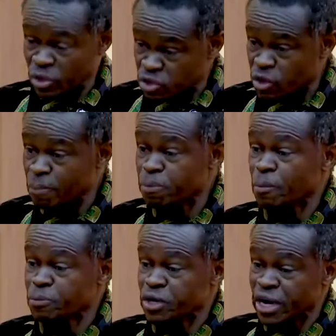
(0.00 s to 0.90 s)
with your
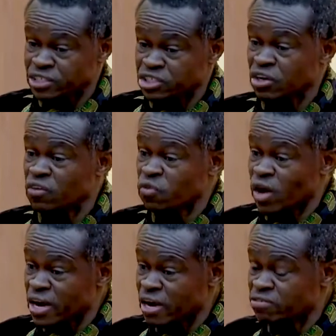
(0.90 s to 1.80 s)
population of
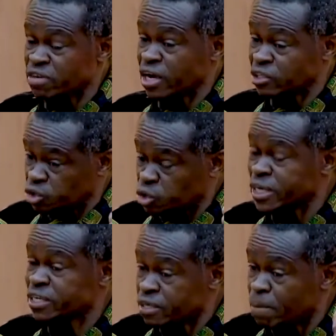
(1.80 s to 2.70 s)

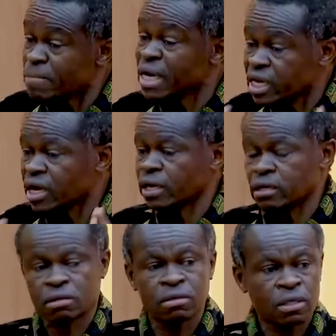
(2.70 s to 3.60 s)
120 million,
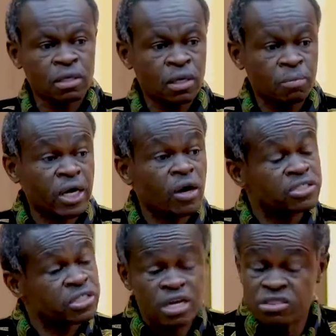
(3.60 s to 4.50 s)

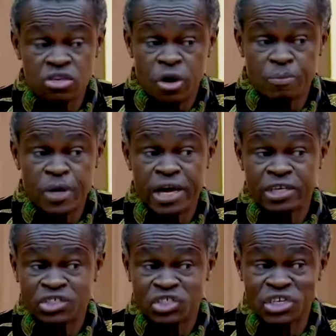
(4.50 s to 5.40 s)
because Ethiopia
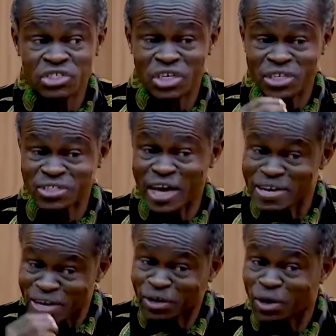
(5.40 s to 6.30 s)
is
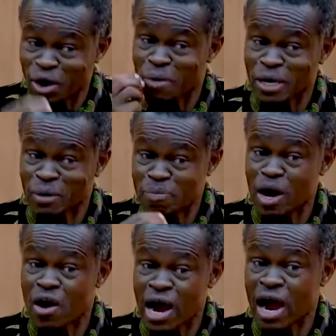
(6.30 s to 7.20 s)
an economic
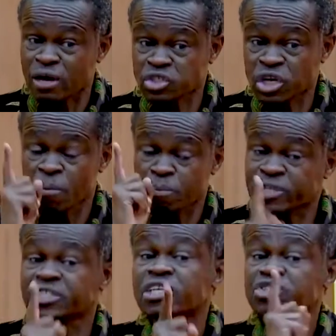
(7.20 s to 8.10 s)
powerhouse
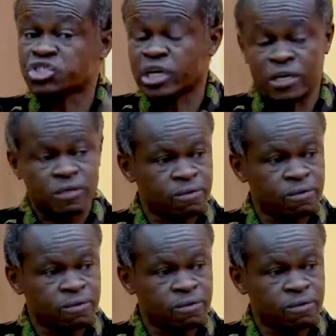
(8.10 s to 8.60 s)
potentially.